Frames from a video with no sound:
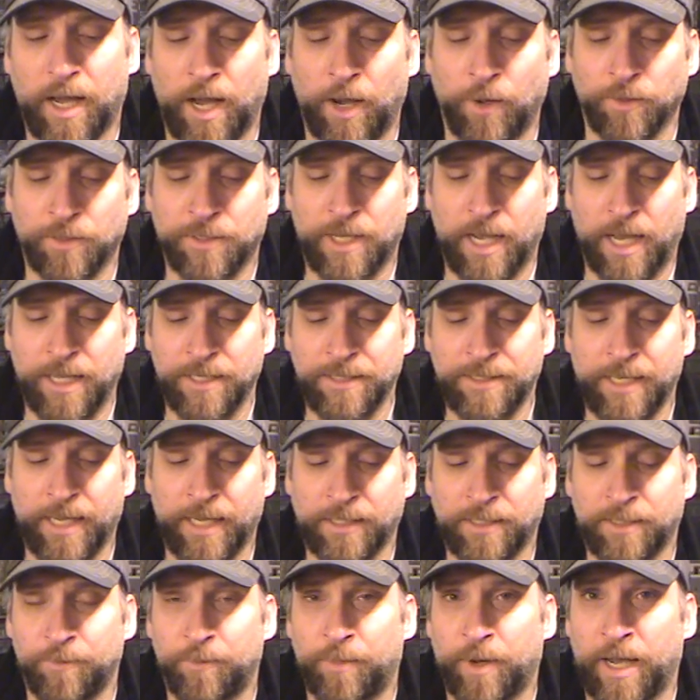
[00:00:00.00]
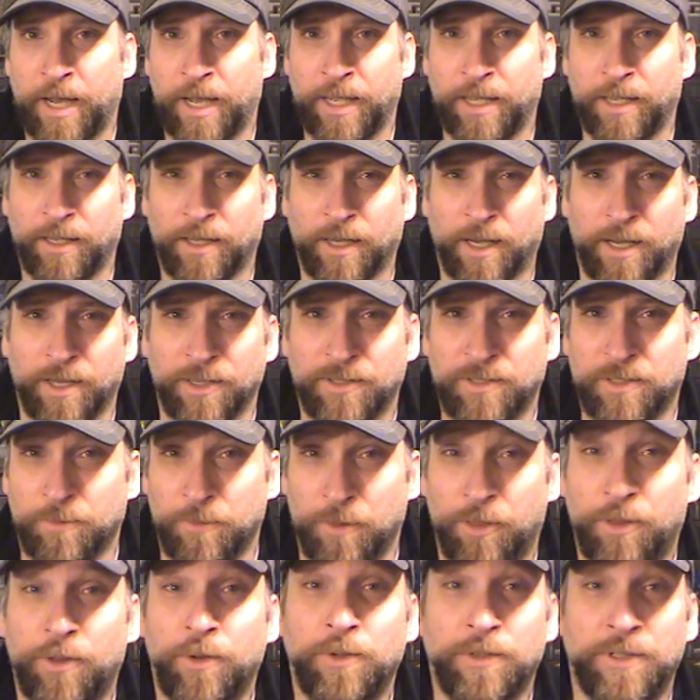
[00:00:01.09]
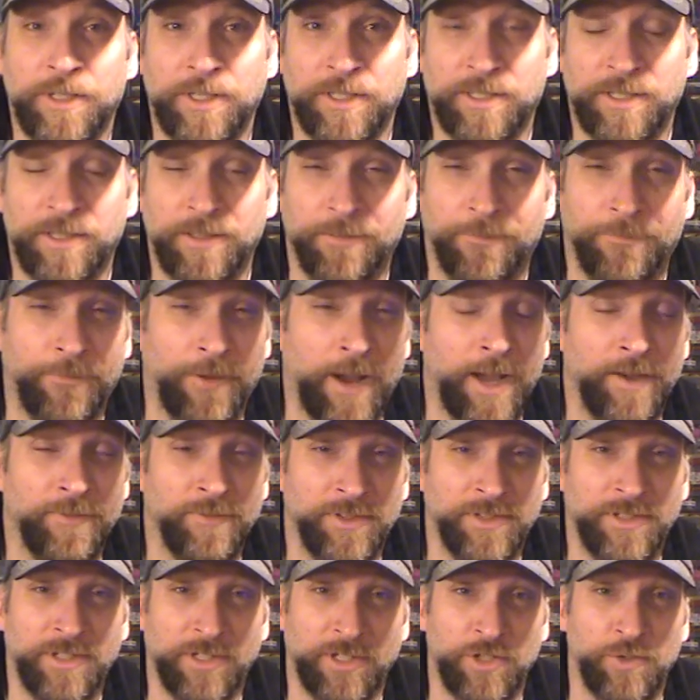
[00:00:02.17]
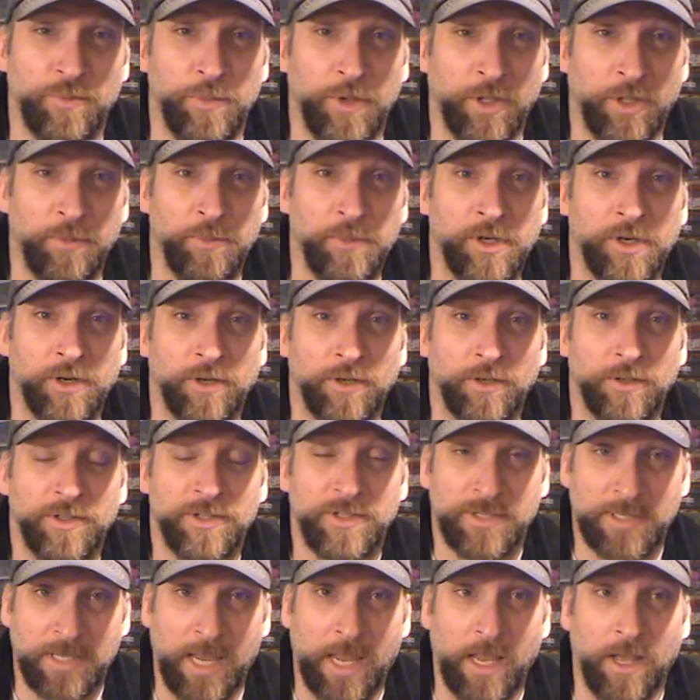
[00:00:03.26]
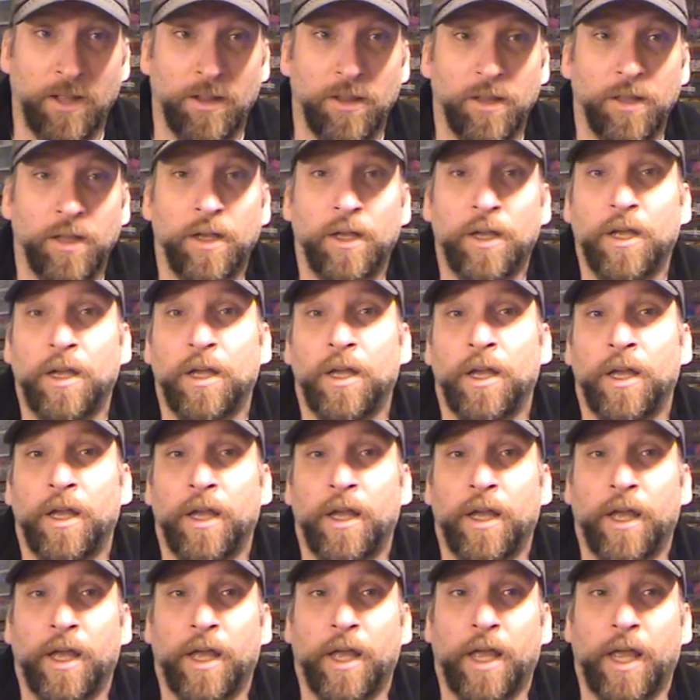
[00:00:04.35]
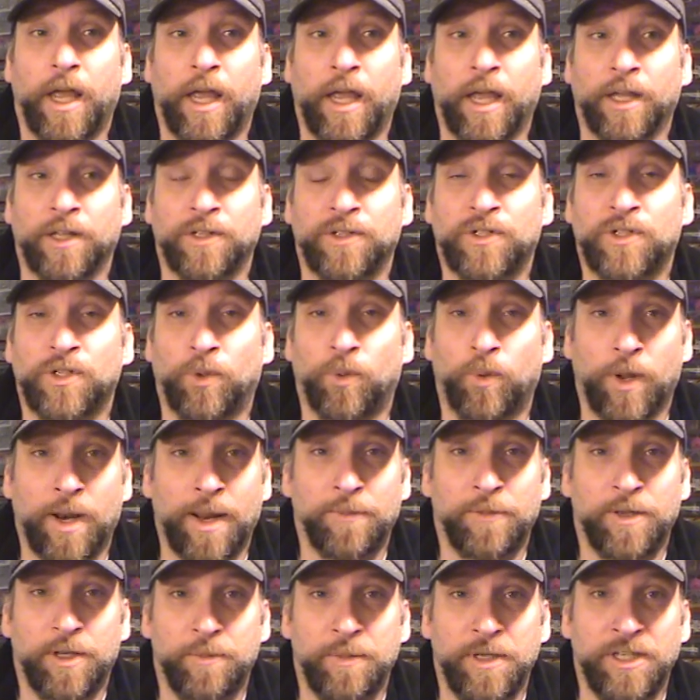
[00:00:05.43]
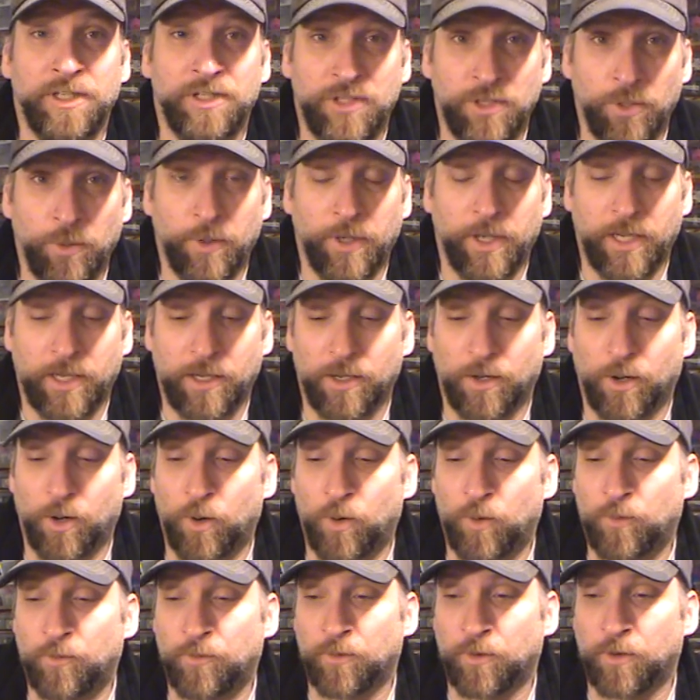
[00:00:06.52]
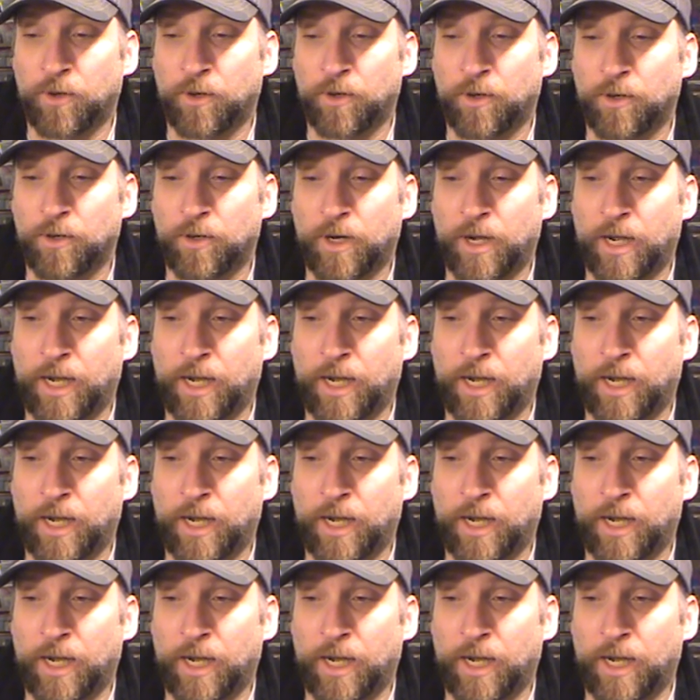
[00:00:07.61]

was contacted by some enthusiasts in the 5 and 6 millimeter scale. And so what I'm going to be doing over